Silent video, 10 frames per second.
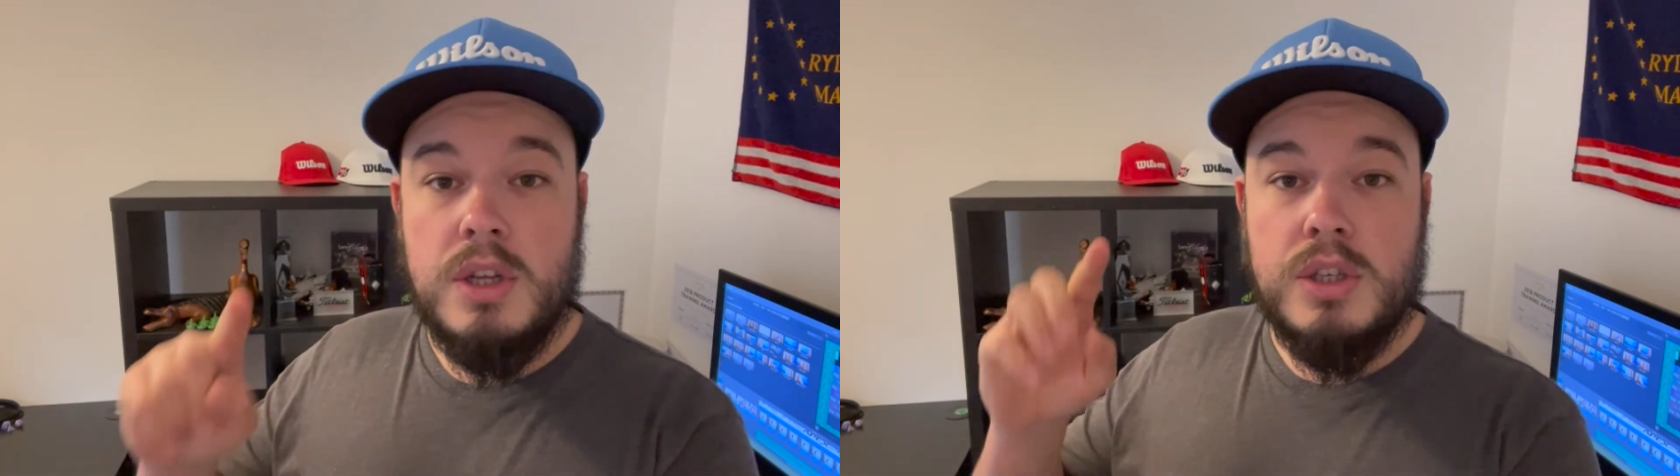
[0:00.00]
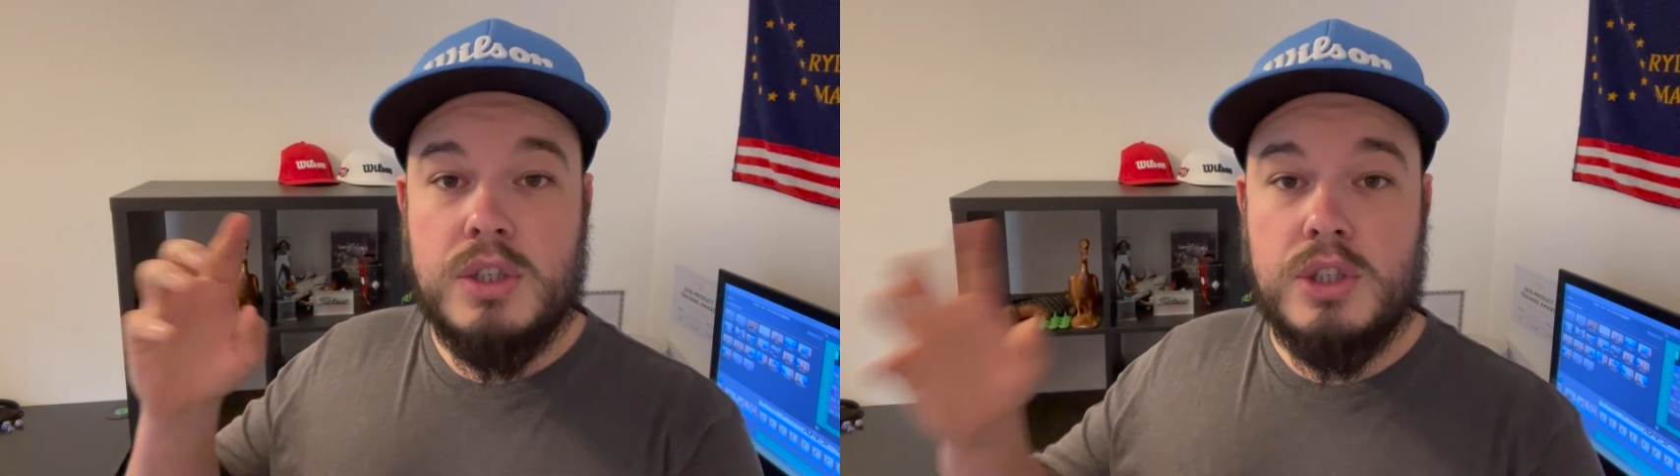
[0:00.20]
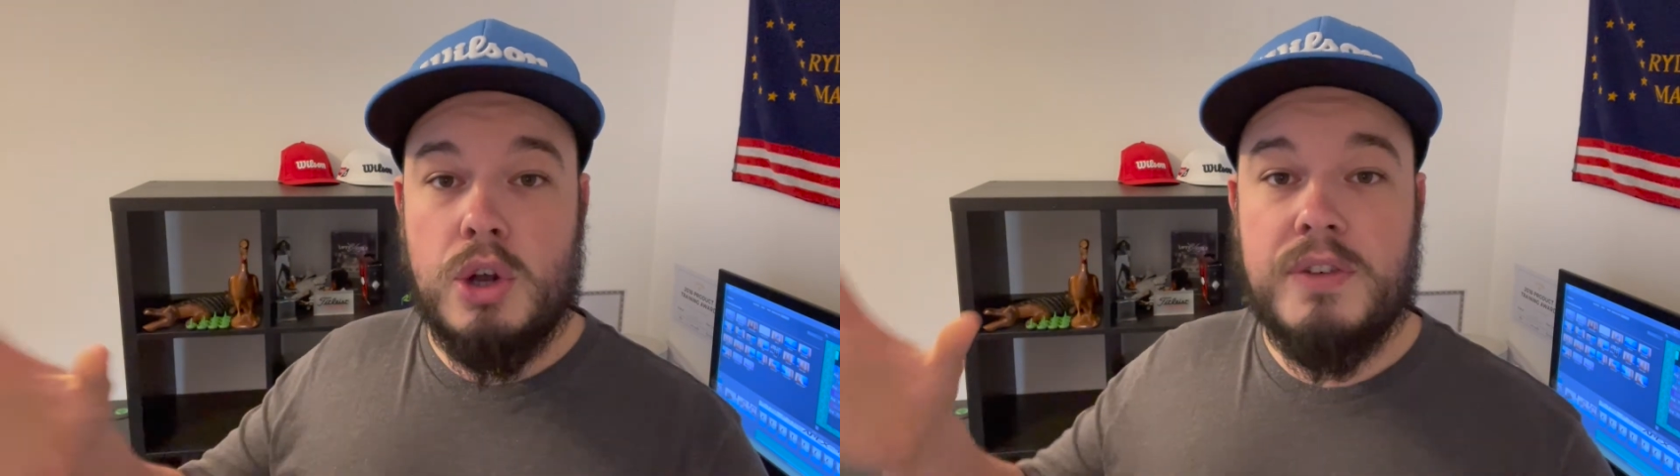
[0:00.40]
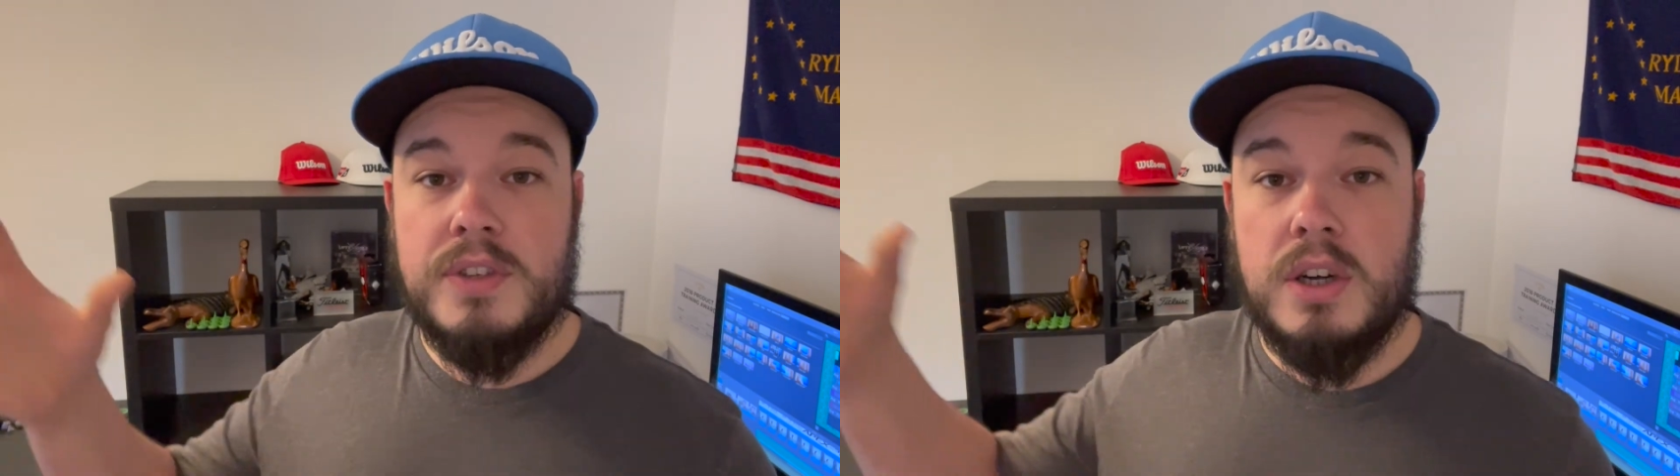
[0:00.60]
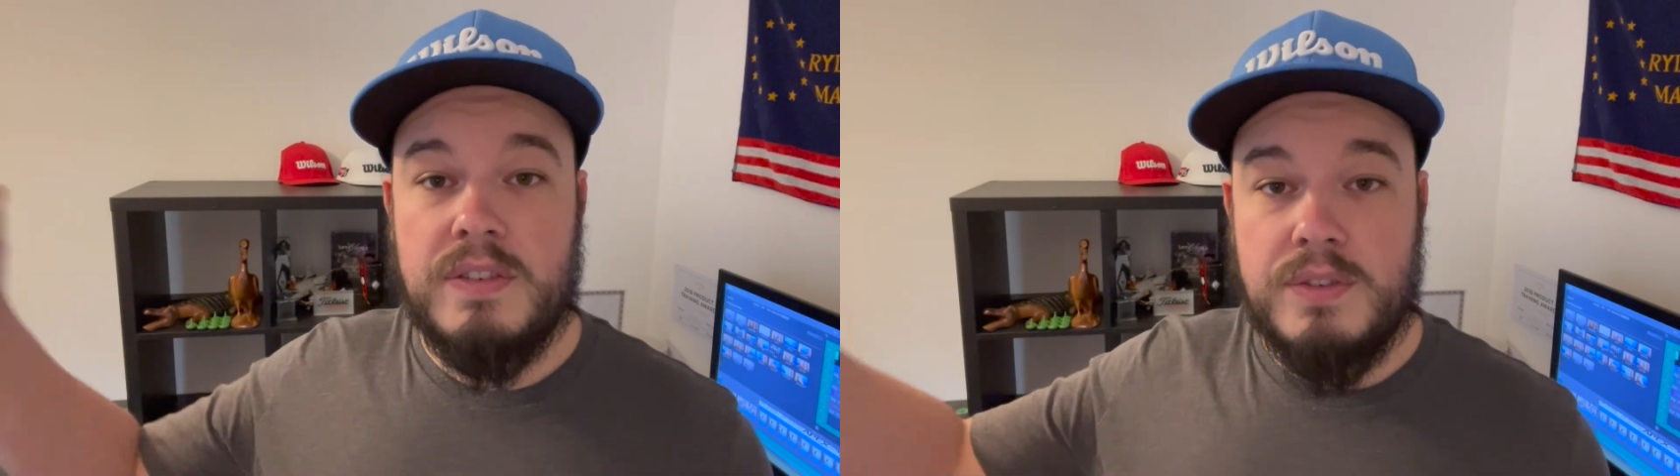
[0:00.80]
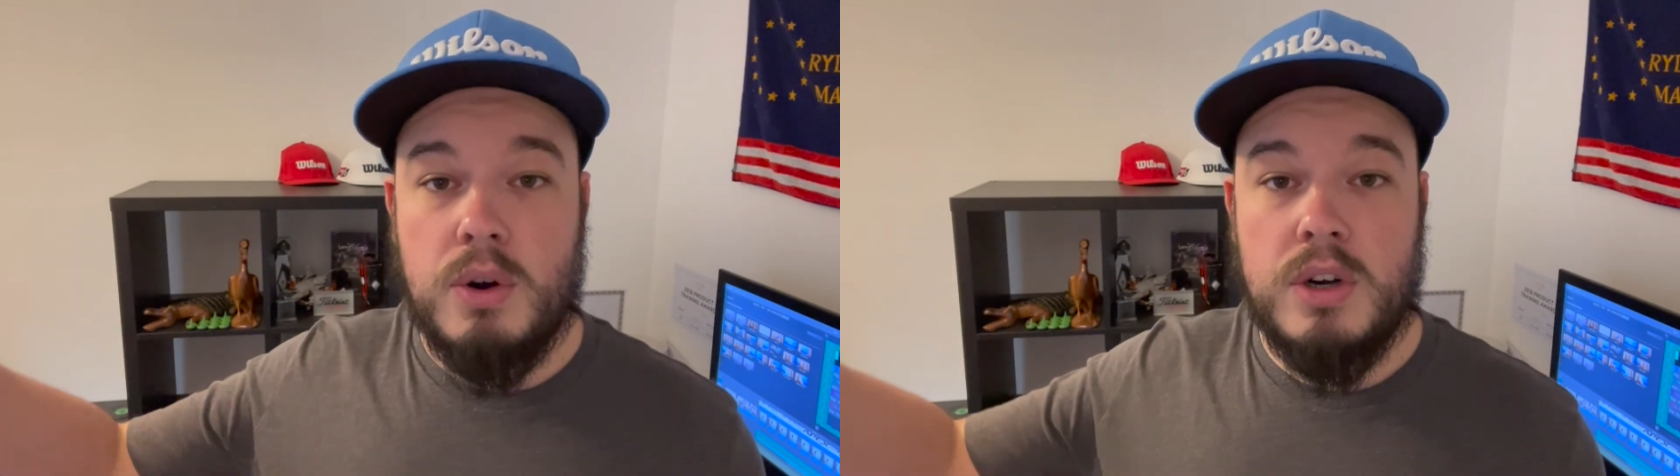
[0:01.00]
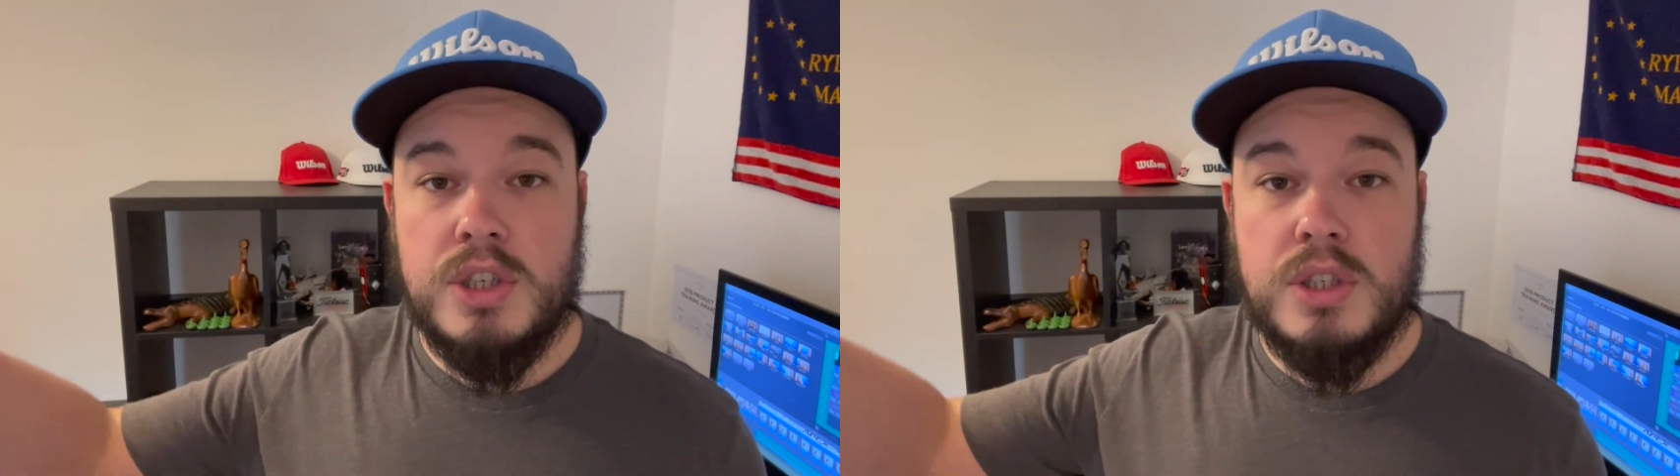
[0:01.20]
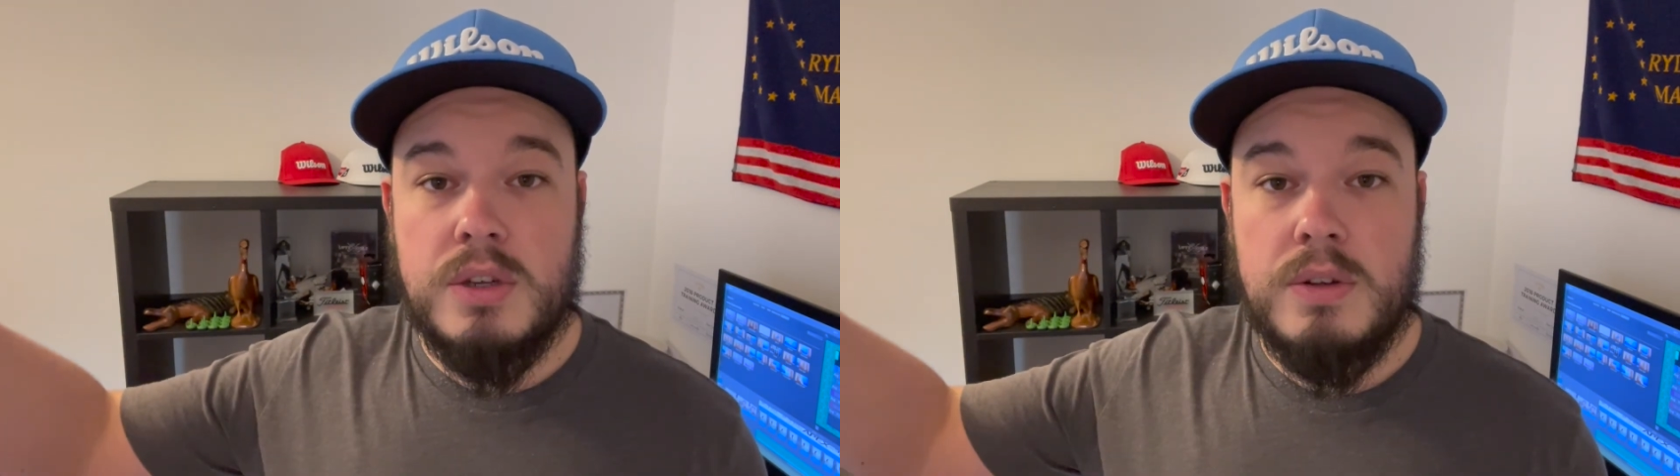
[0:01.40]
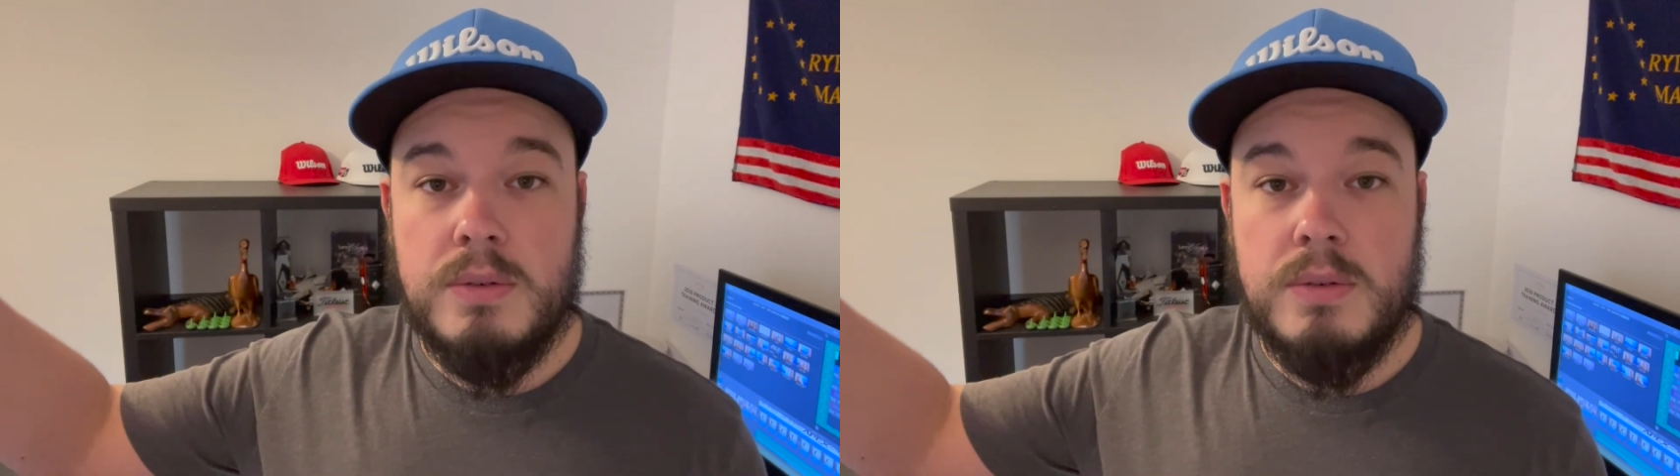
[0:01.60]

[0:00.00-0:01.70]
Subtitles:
softer forged,